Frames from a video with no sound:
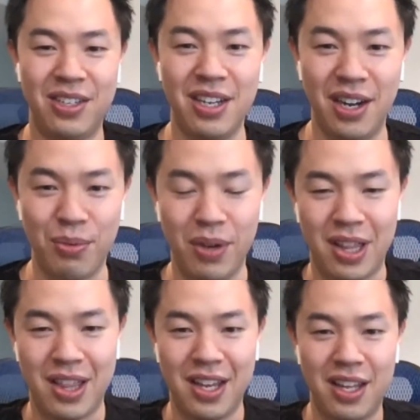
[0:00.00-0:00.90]
done
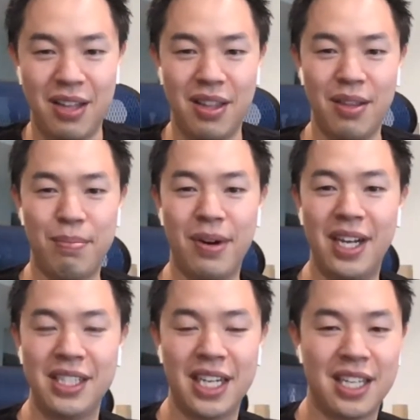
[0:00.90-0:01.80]
with the
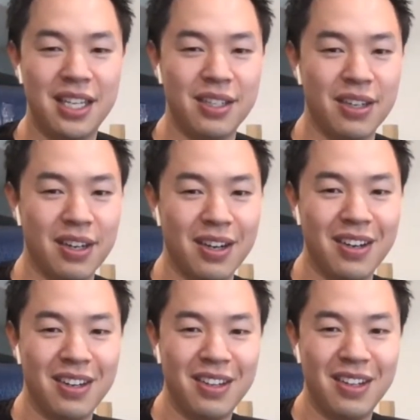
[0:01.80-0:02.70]
project and you're
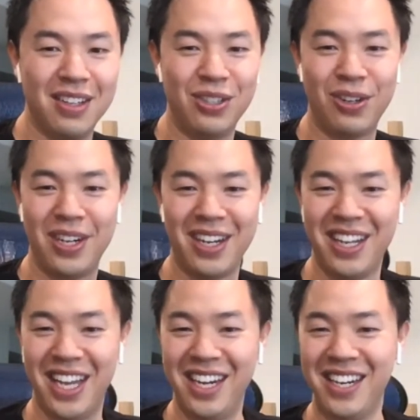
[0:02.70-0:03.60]

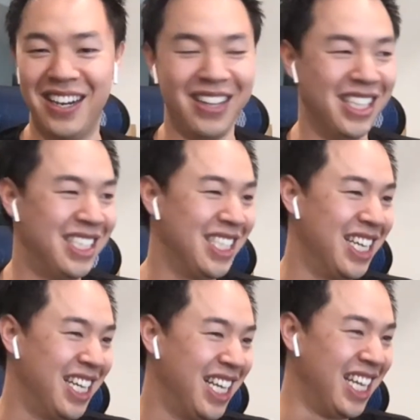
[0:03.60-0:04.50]
adjourning. I don't know, this is
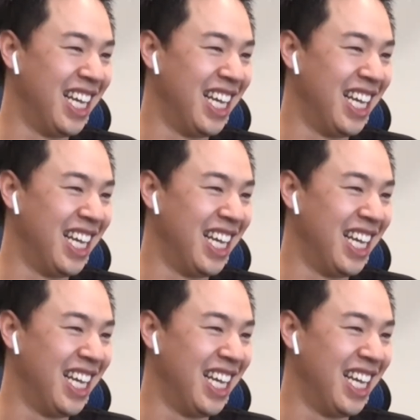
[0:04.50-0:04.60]
a